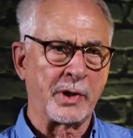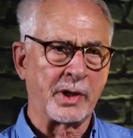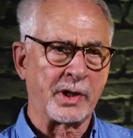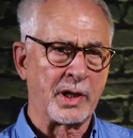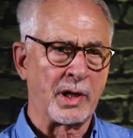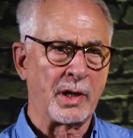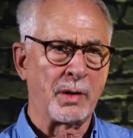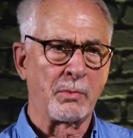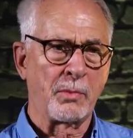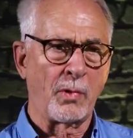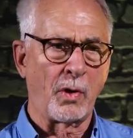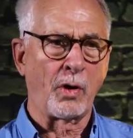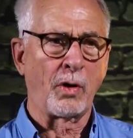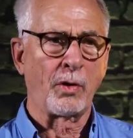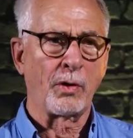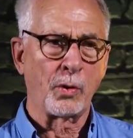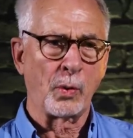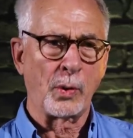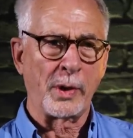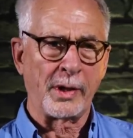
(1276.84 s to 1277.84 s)
and come
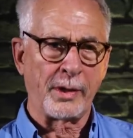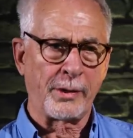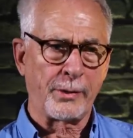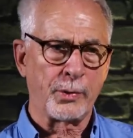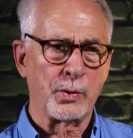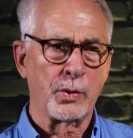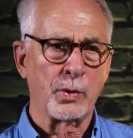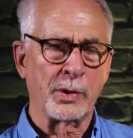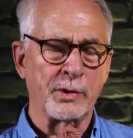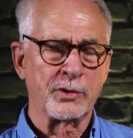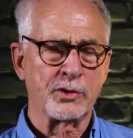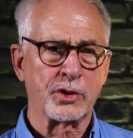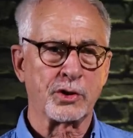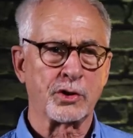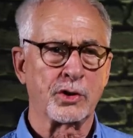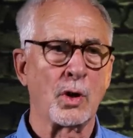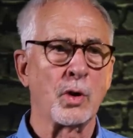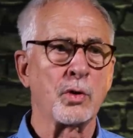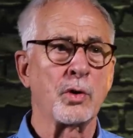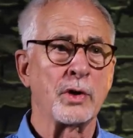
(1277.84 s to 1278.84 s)
all the way through and
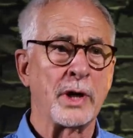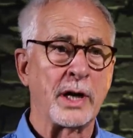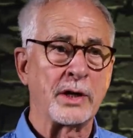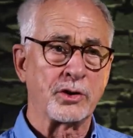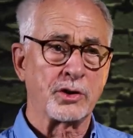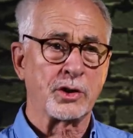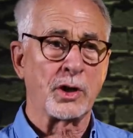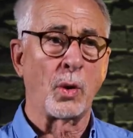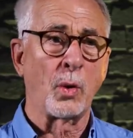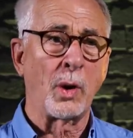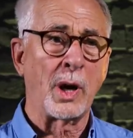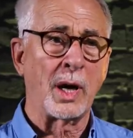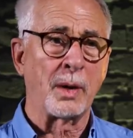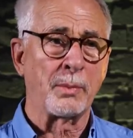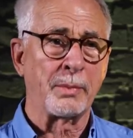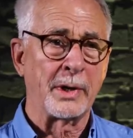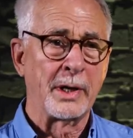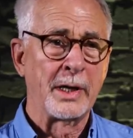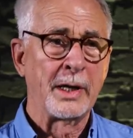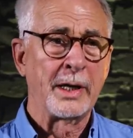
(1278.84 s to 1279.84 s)
show and show
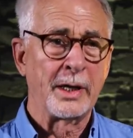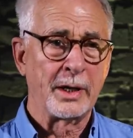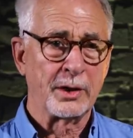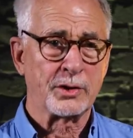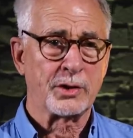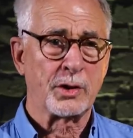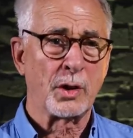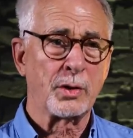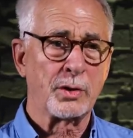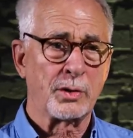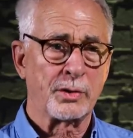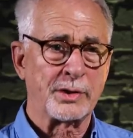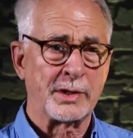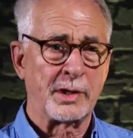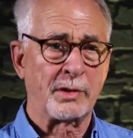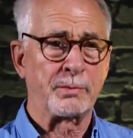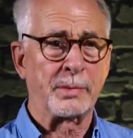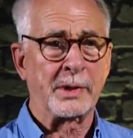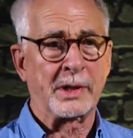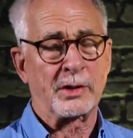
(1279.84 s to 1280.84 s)
up and show
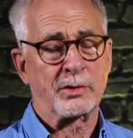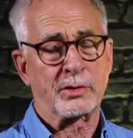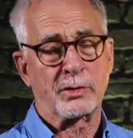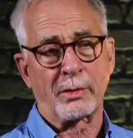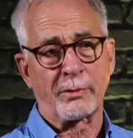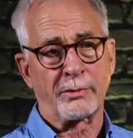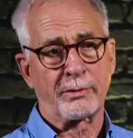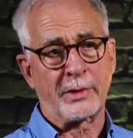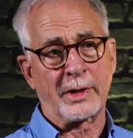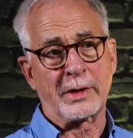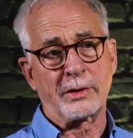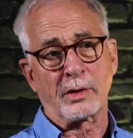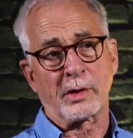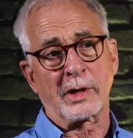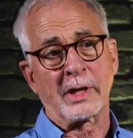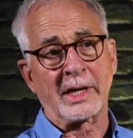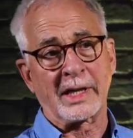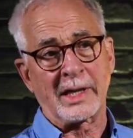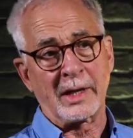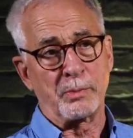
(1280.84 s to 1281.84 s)
yourself because you're afraid you're
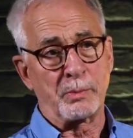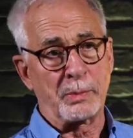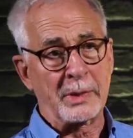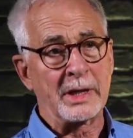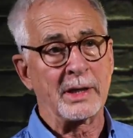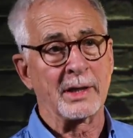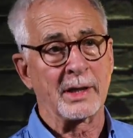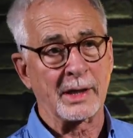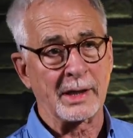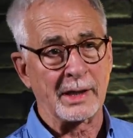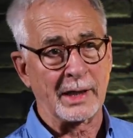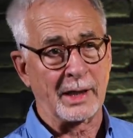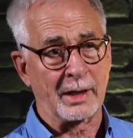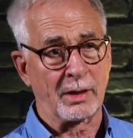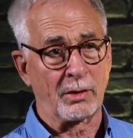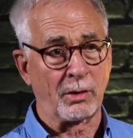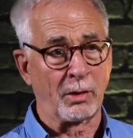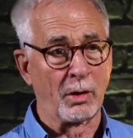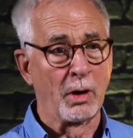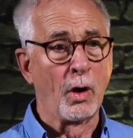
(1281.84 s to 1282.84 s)
going to get beaten
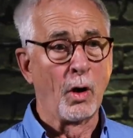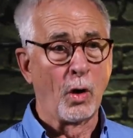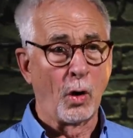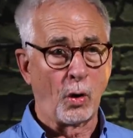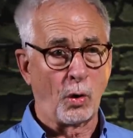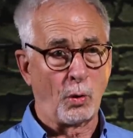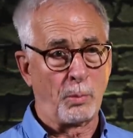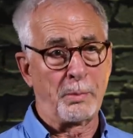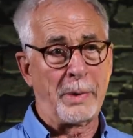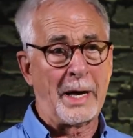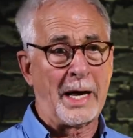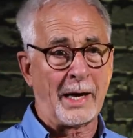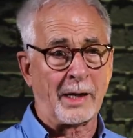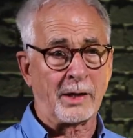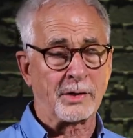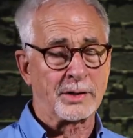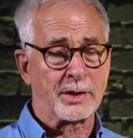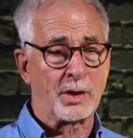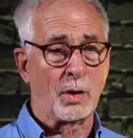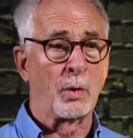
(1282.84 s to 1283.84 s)
again or hold
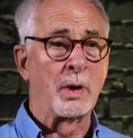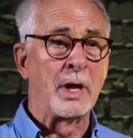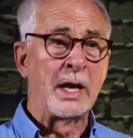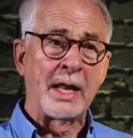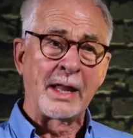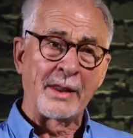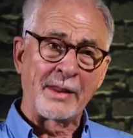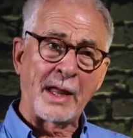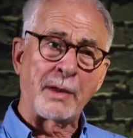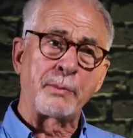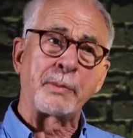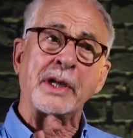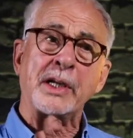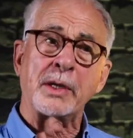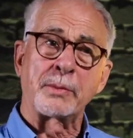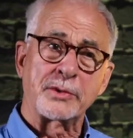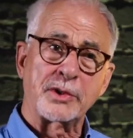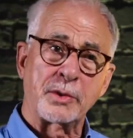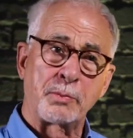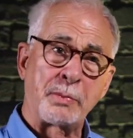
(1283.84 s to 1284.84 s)
back. So that
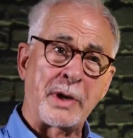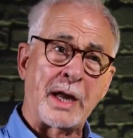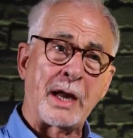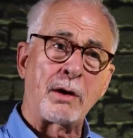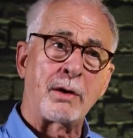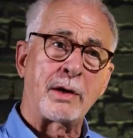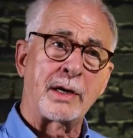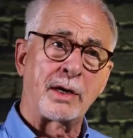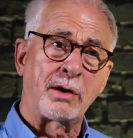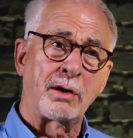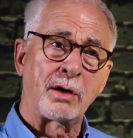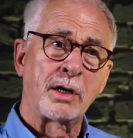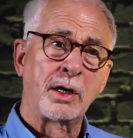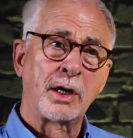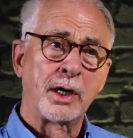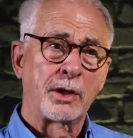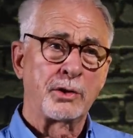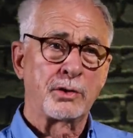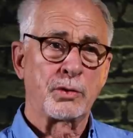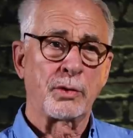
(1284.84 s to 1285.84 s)
becomes a barrier
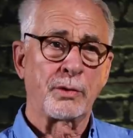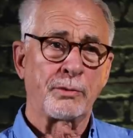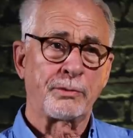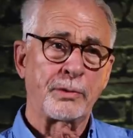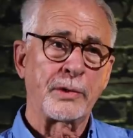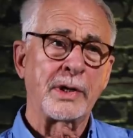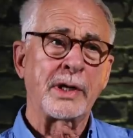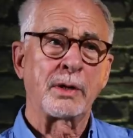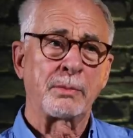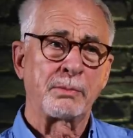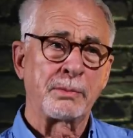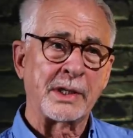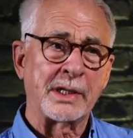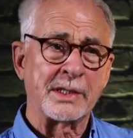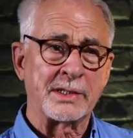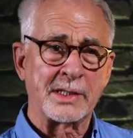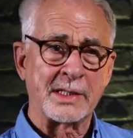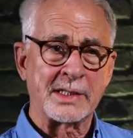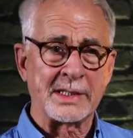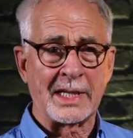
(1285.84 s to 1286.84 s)
to the freedom
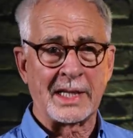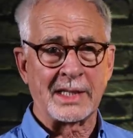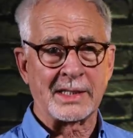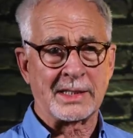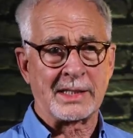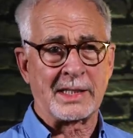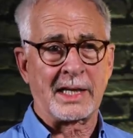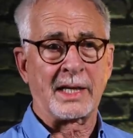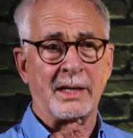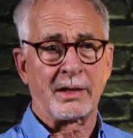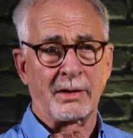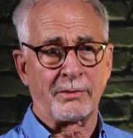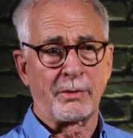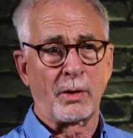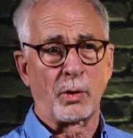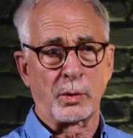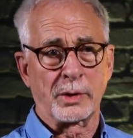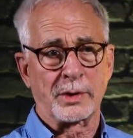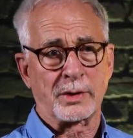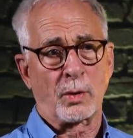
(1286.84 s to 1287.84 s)
because it's that state of
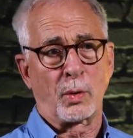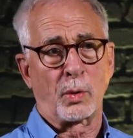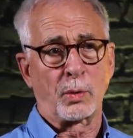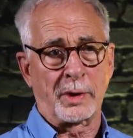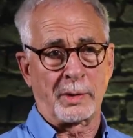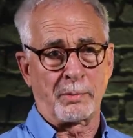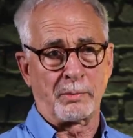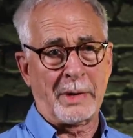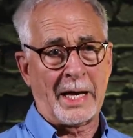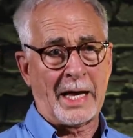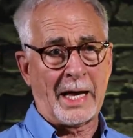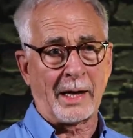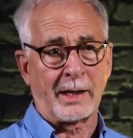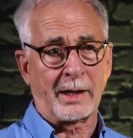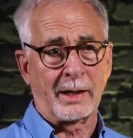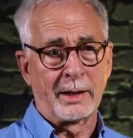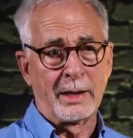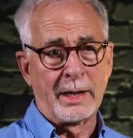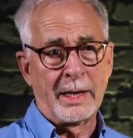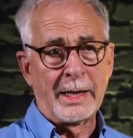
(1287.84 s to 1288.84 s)
always holding
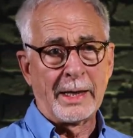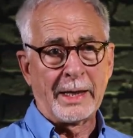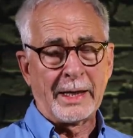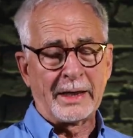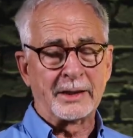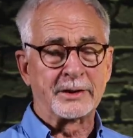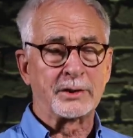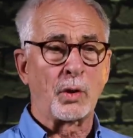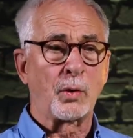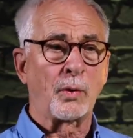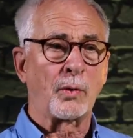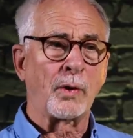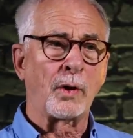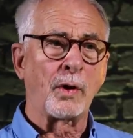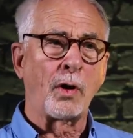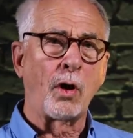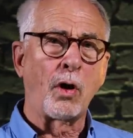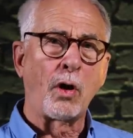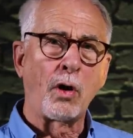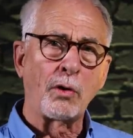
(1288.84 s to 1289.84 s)
back. And so
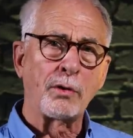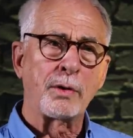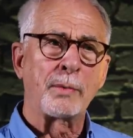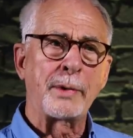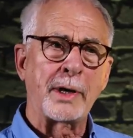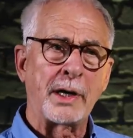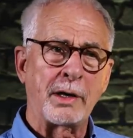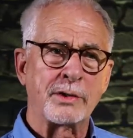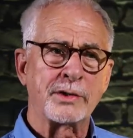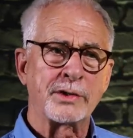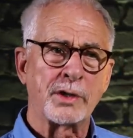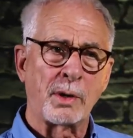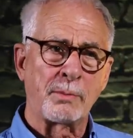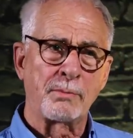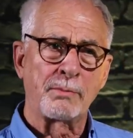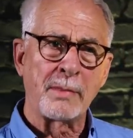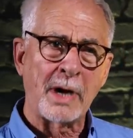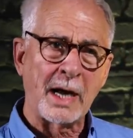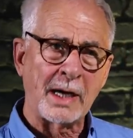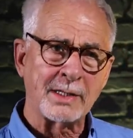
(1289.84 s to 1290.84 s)
all the bears on
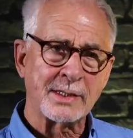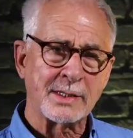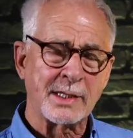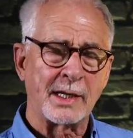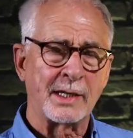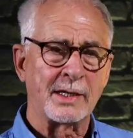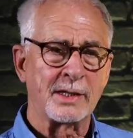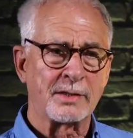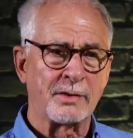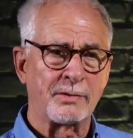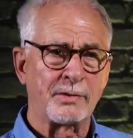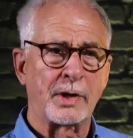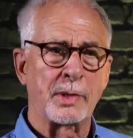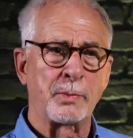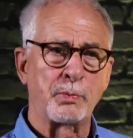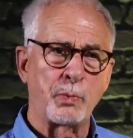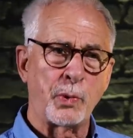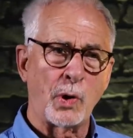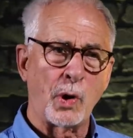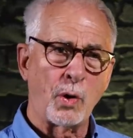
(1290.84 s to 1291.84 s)
my side is a very
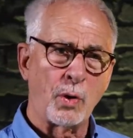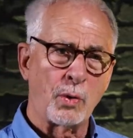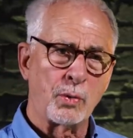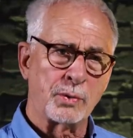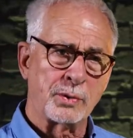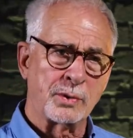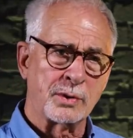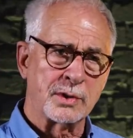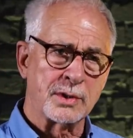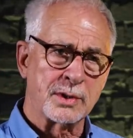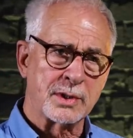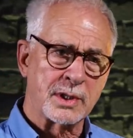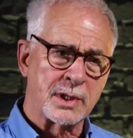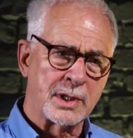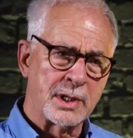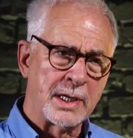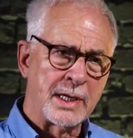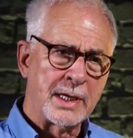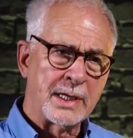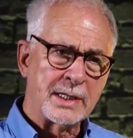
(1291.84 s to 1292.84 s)
potent
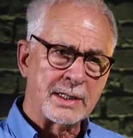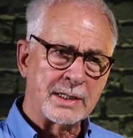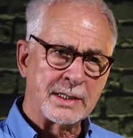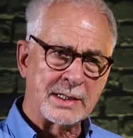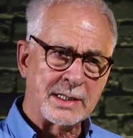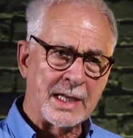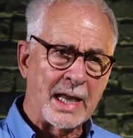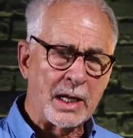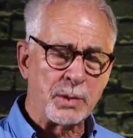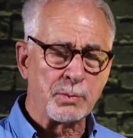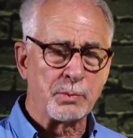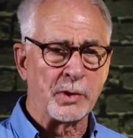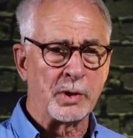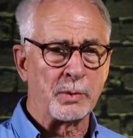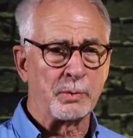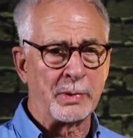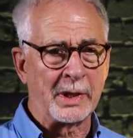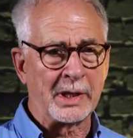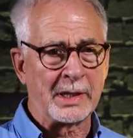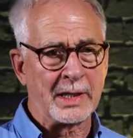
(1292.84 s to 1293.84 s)

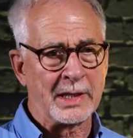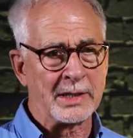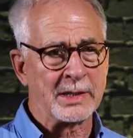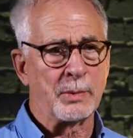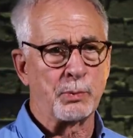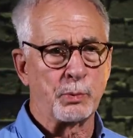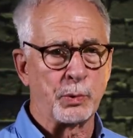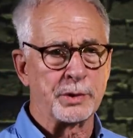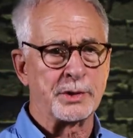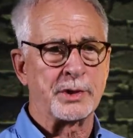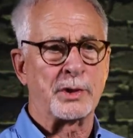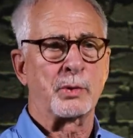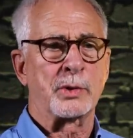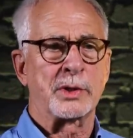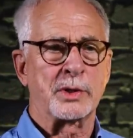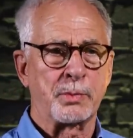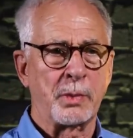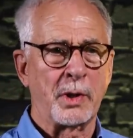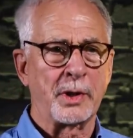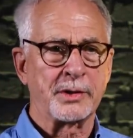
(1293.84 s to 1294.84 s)
statement because it puts the
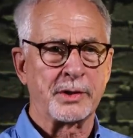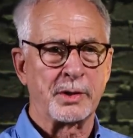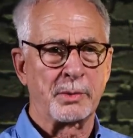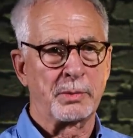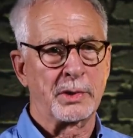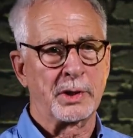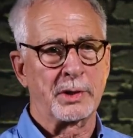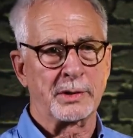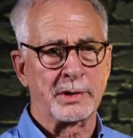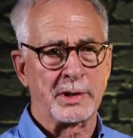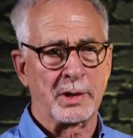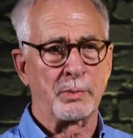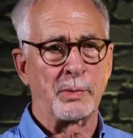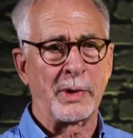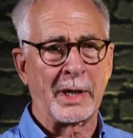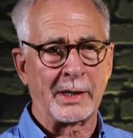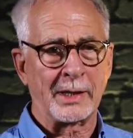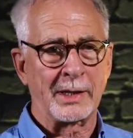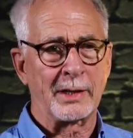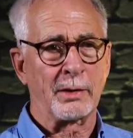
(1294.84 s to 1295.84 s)
responsibility
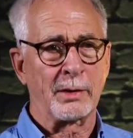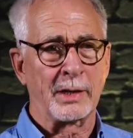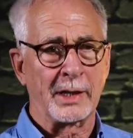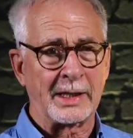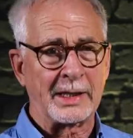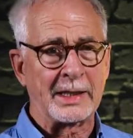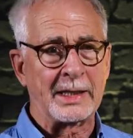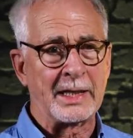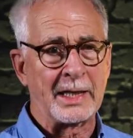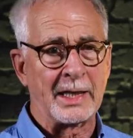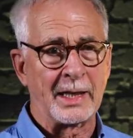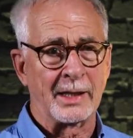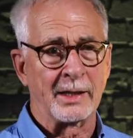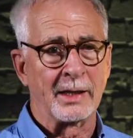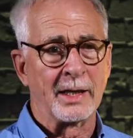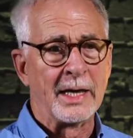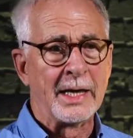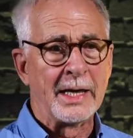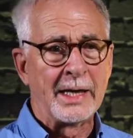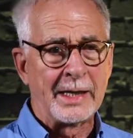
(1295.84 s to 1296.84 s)
back here. And again,
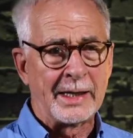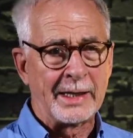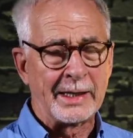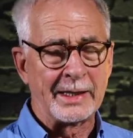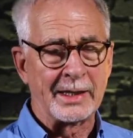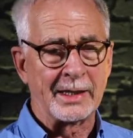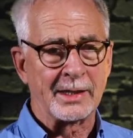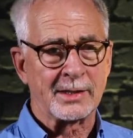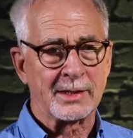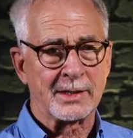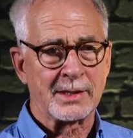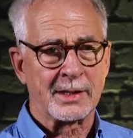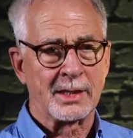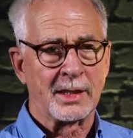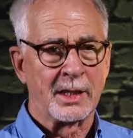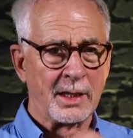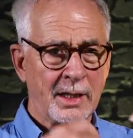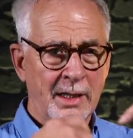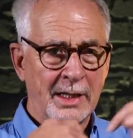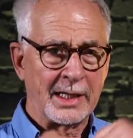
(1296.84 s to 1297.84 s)
it's
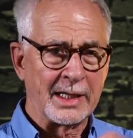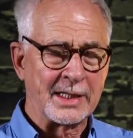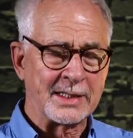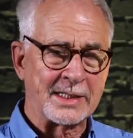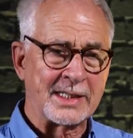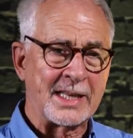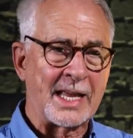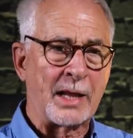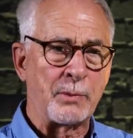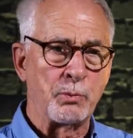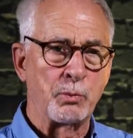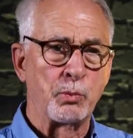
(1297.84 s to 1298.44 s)
it's that